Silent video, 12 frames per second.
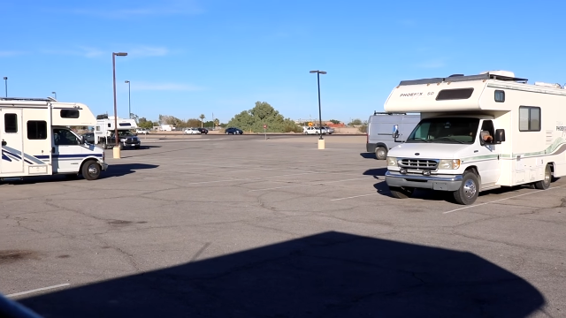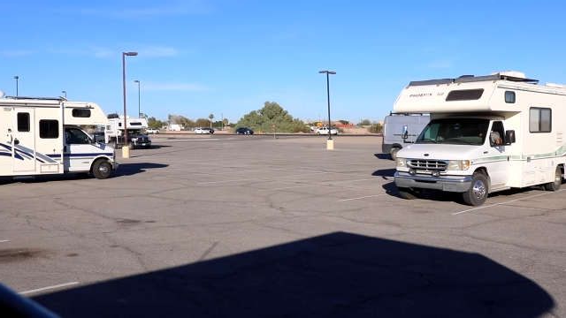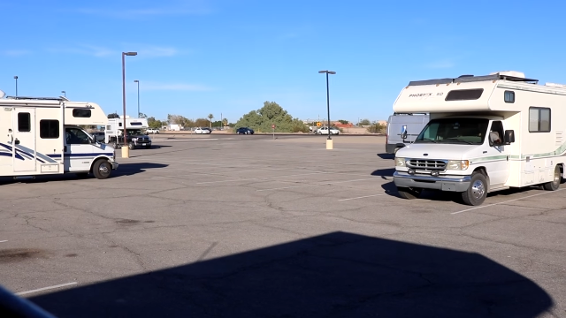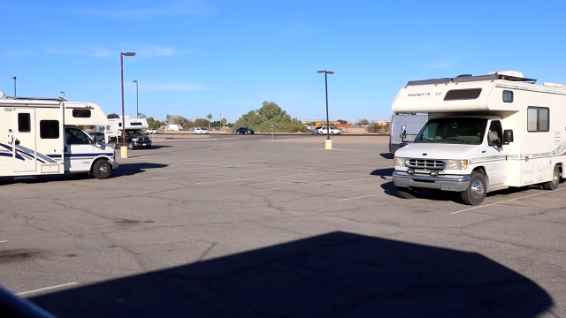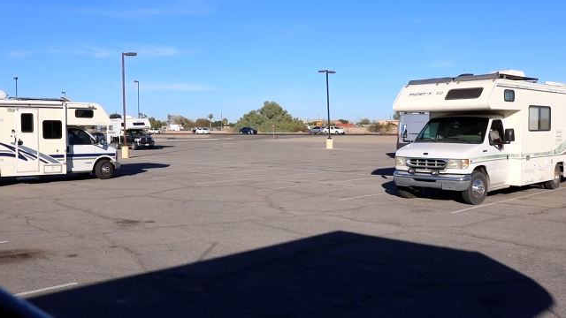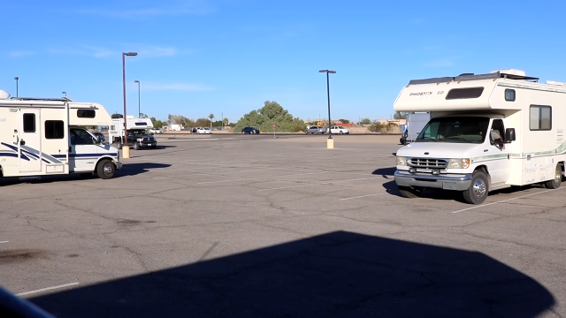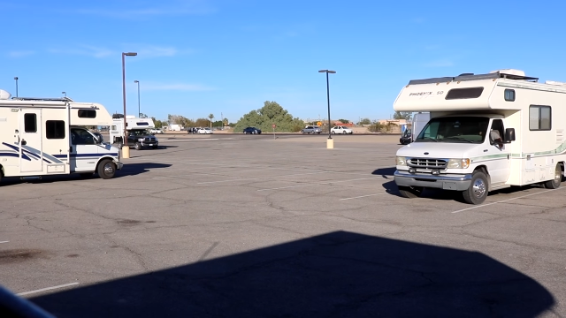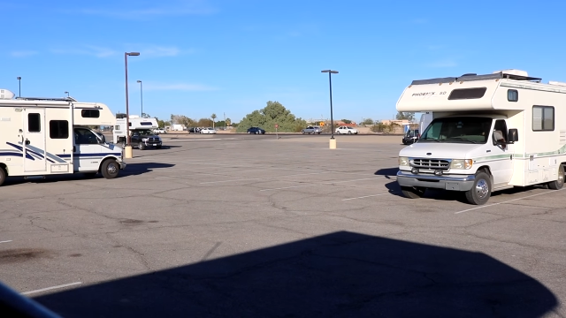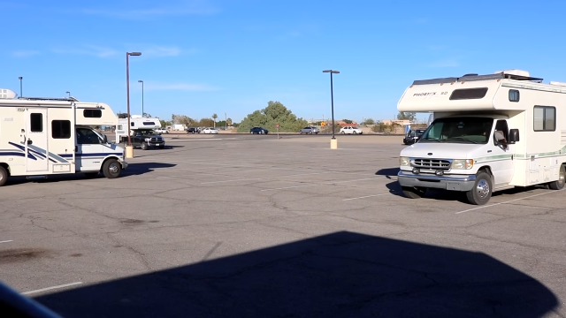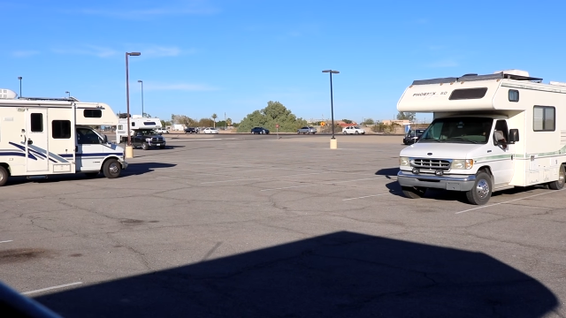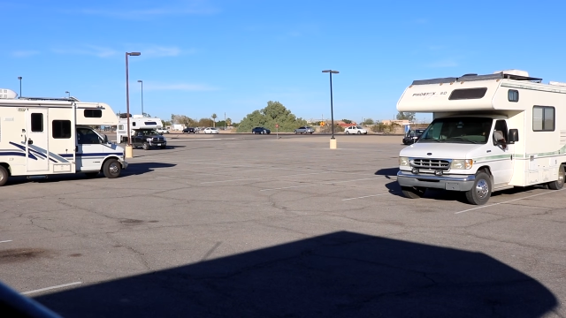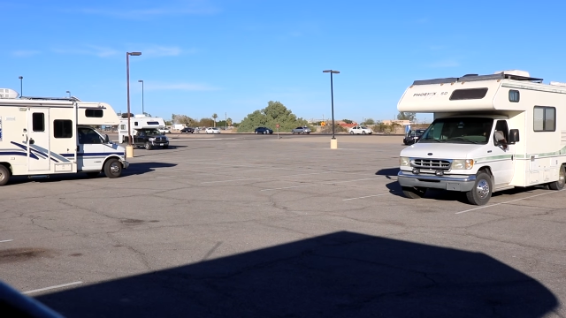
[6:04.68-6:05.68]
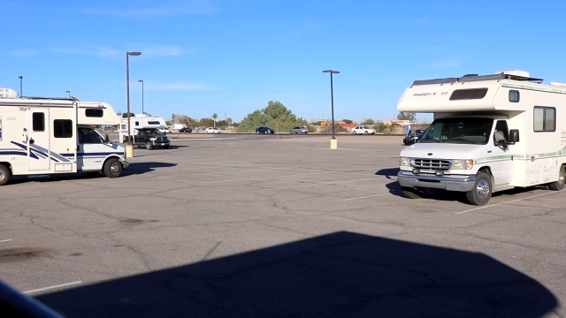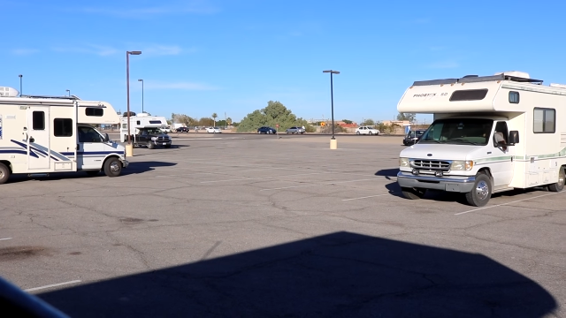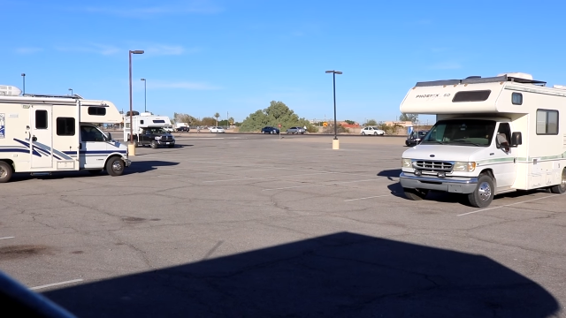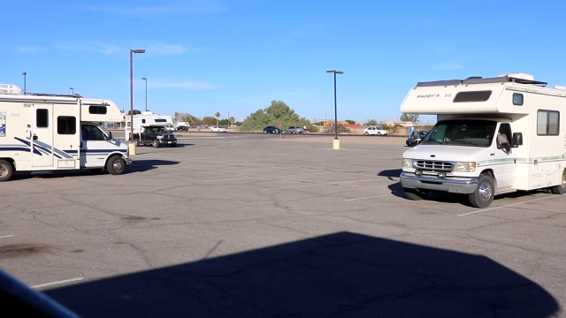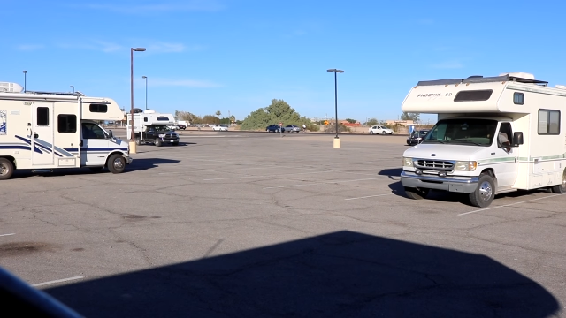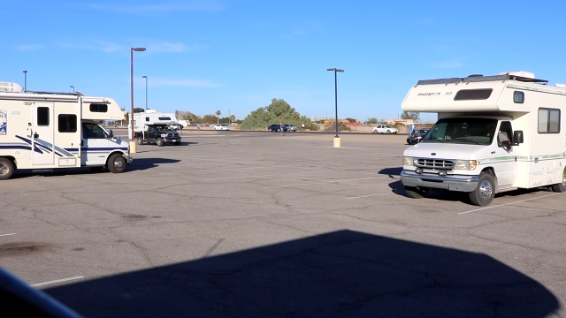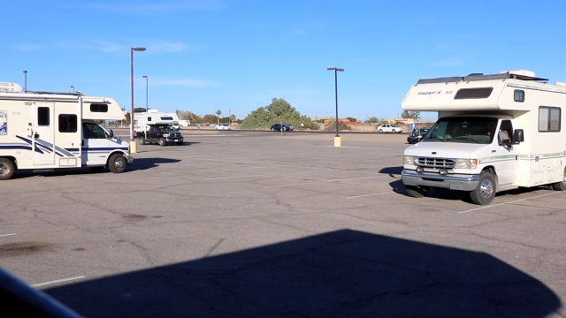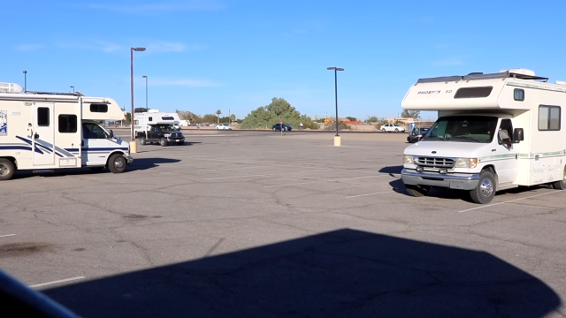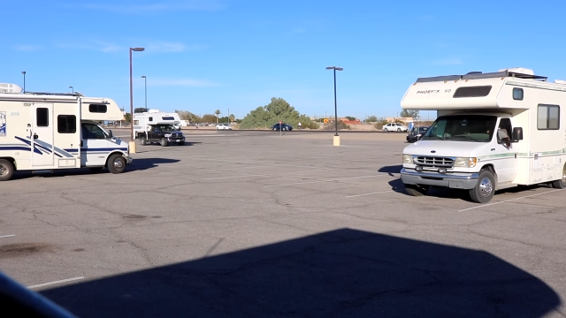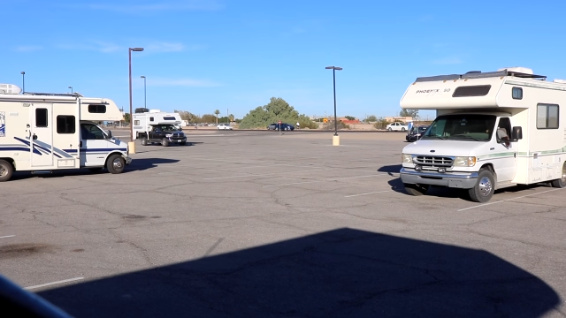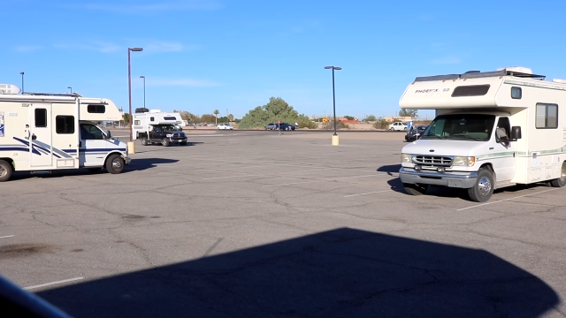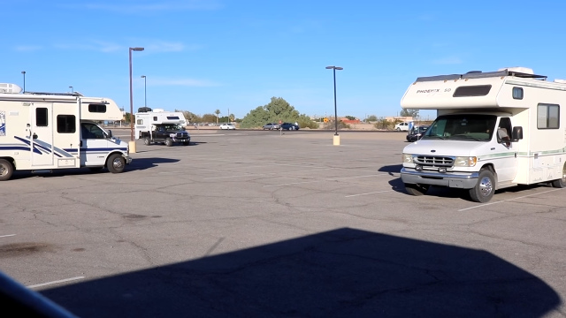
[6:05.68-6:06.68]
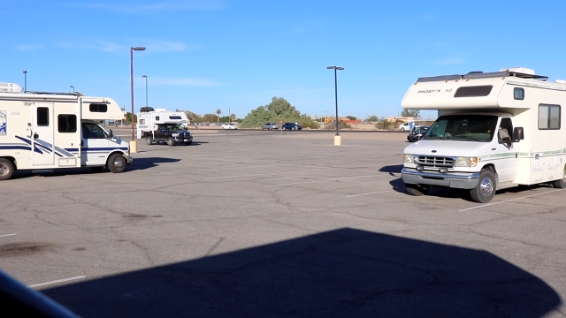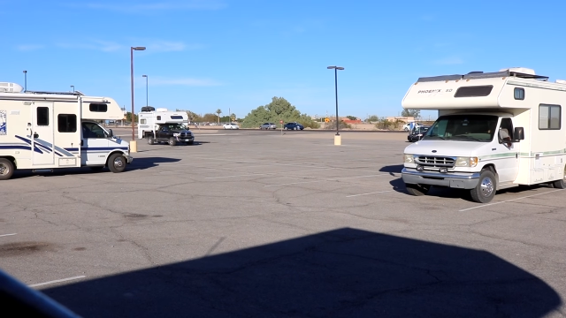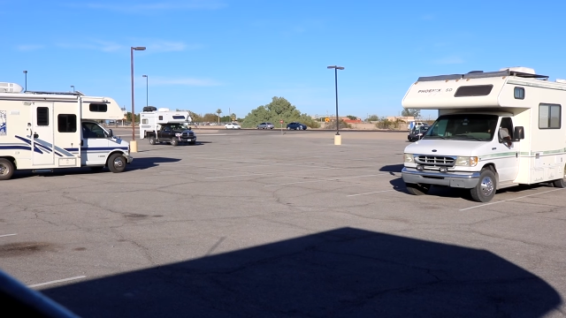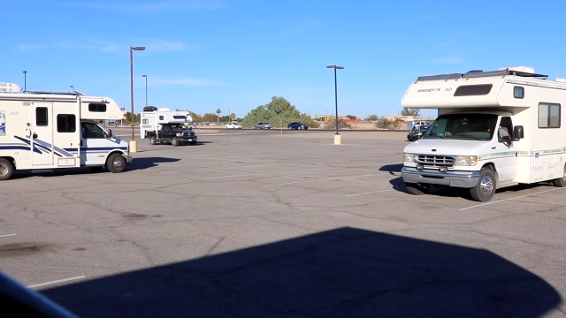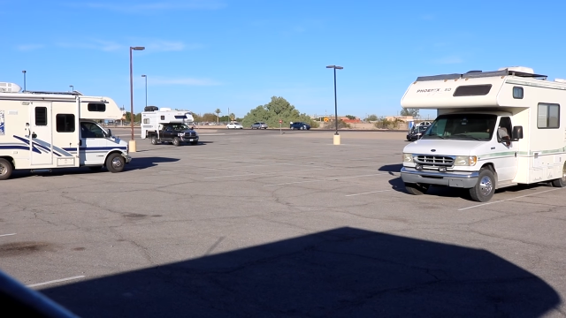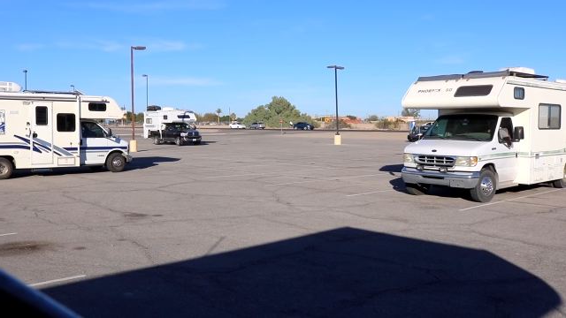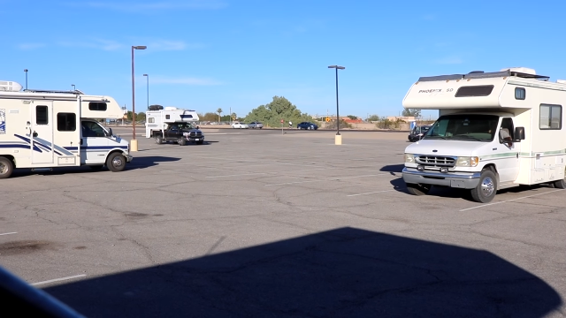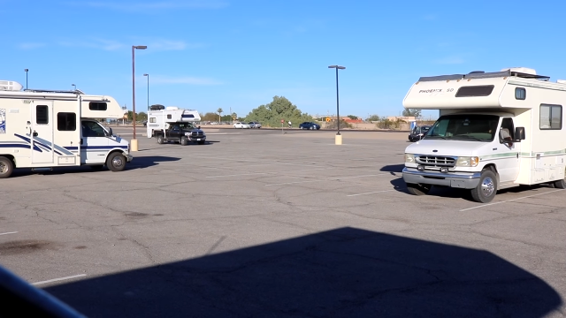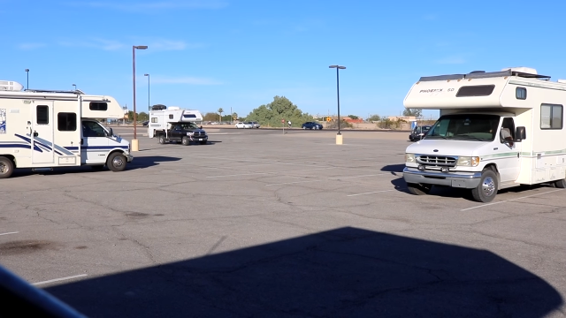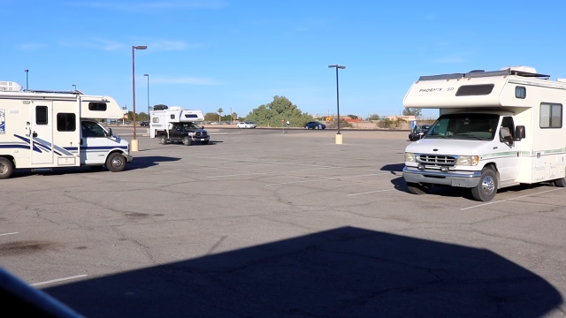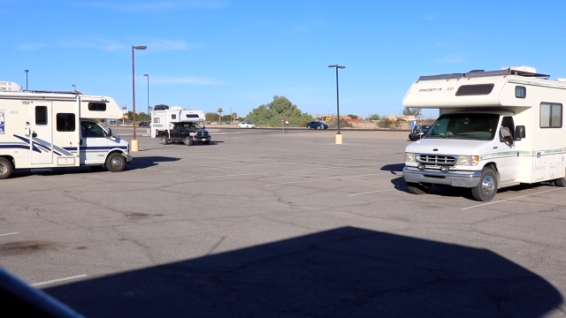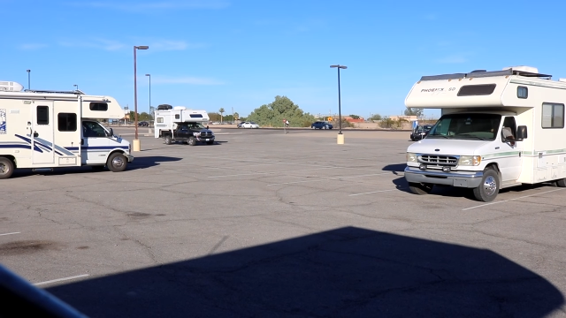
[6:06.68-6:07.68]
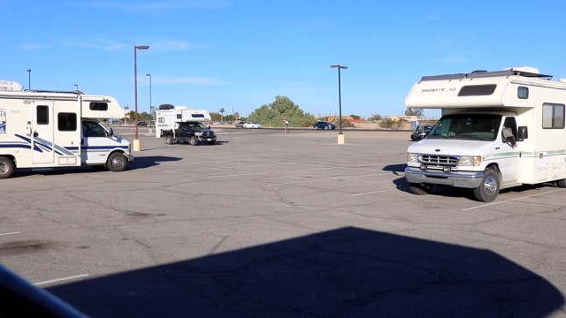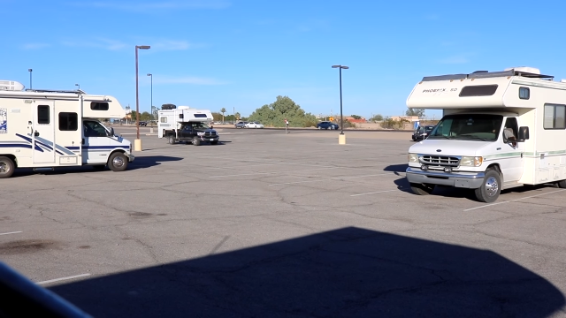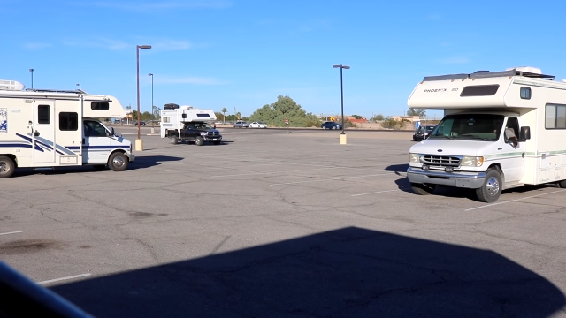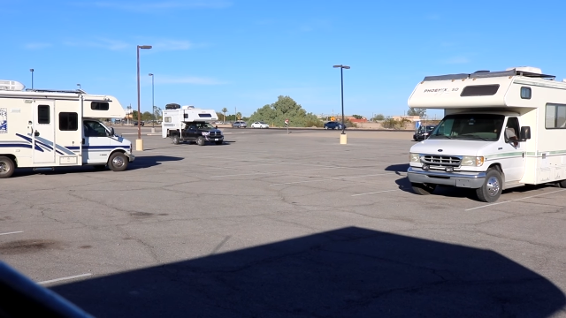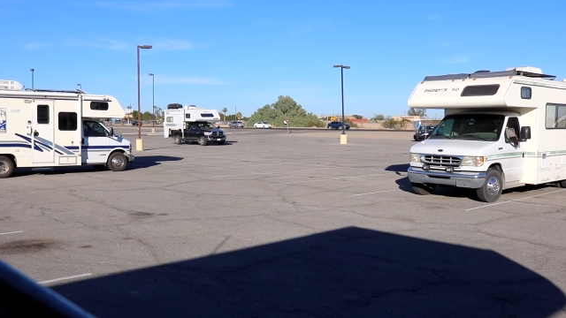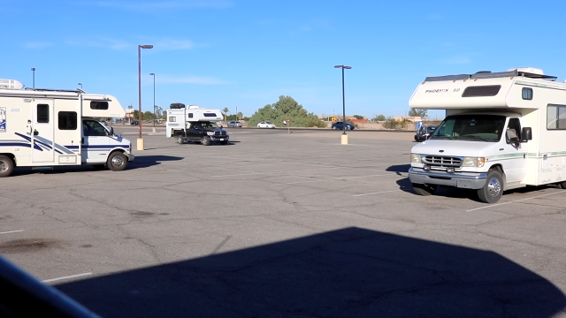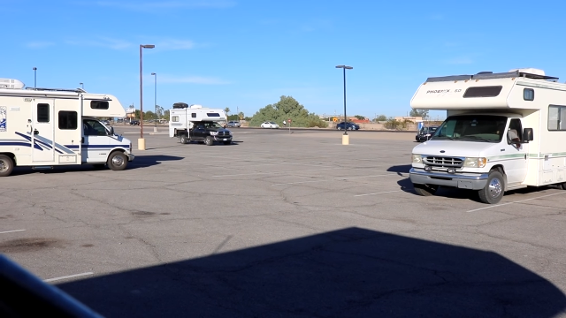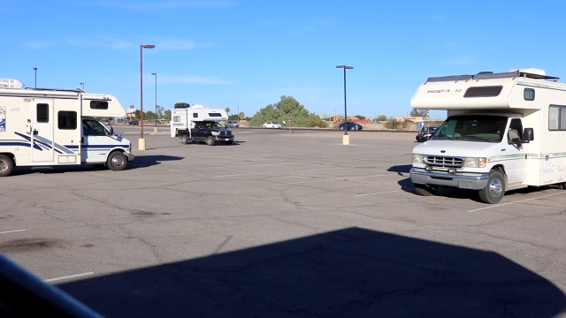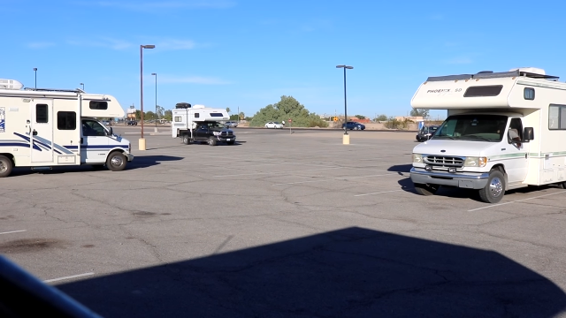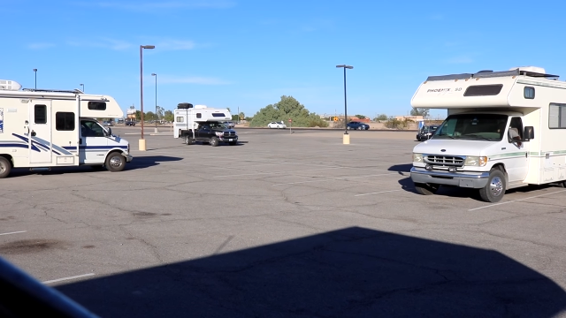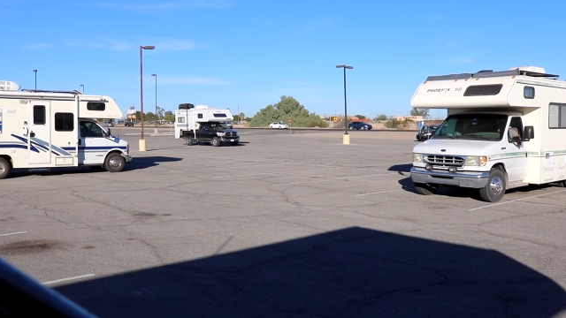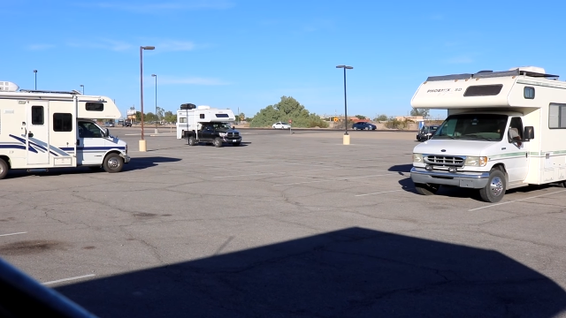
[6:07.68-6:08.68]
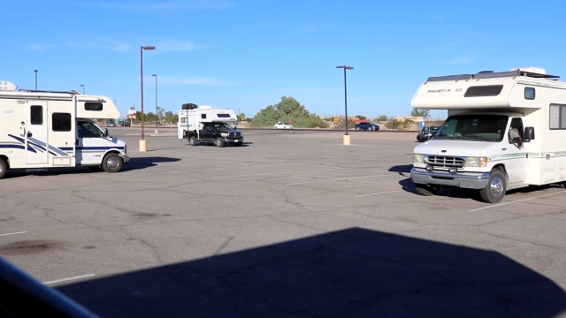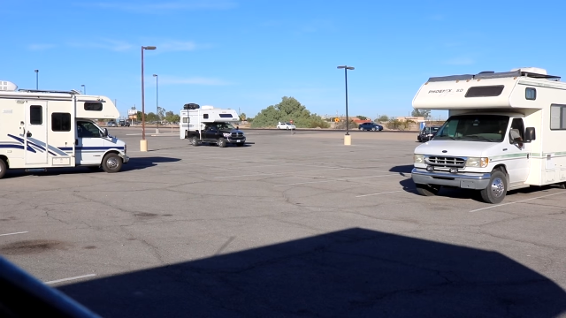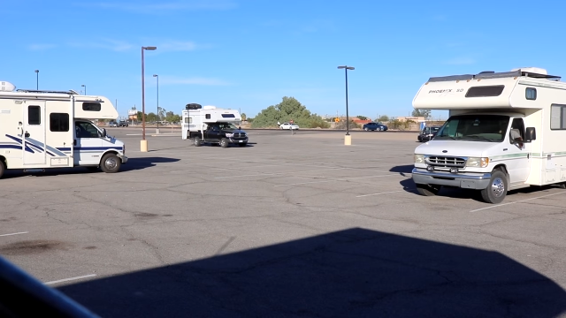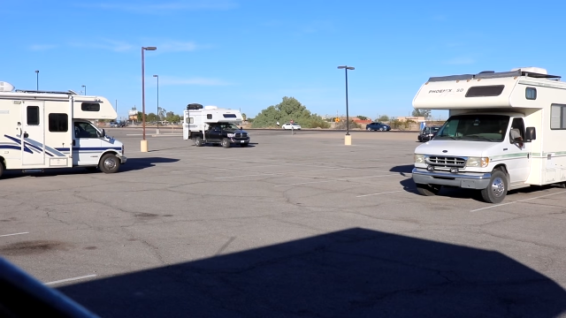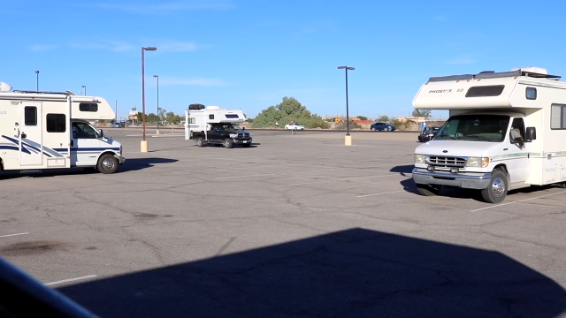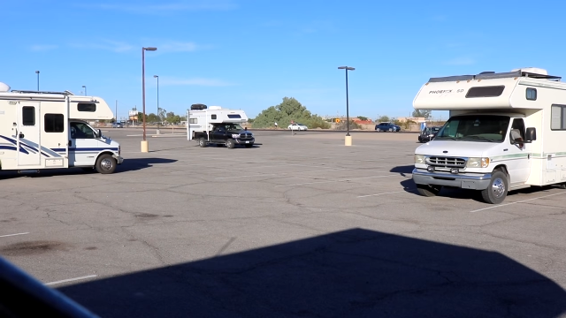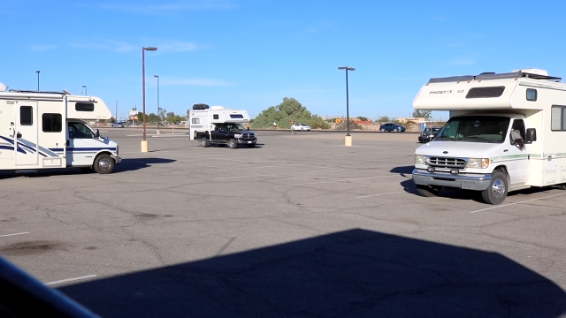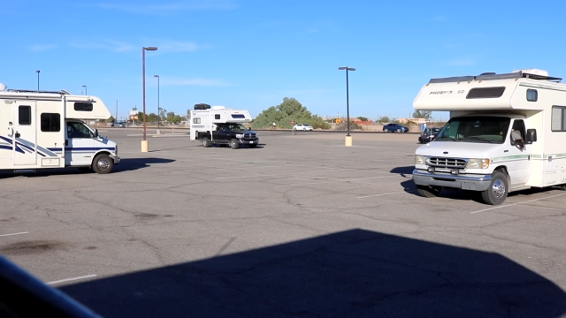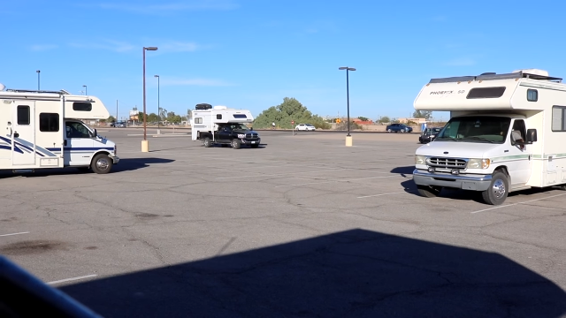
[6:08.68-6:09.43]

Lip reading: Nobody's mouth can be seen.